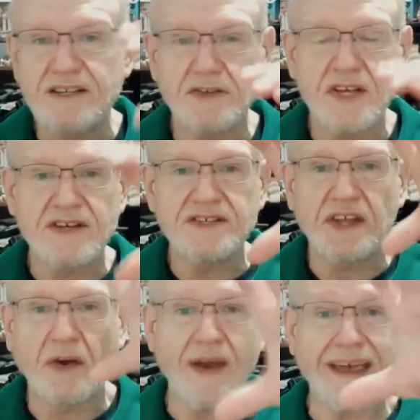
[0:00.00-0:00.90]
So there's
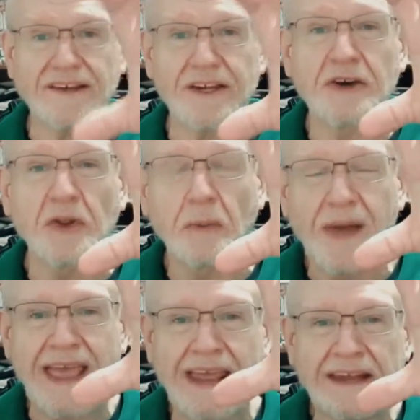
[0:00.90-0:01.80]
the cracked knuckle
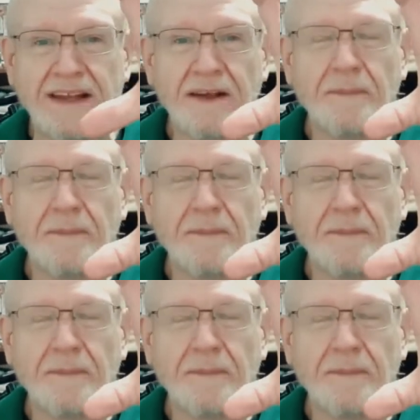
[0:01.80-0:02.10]
pain,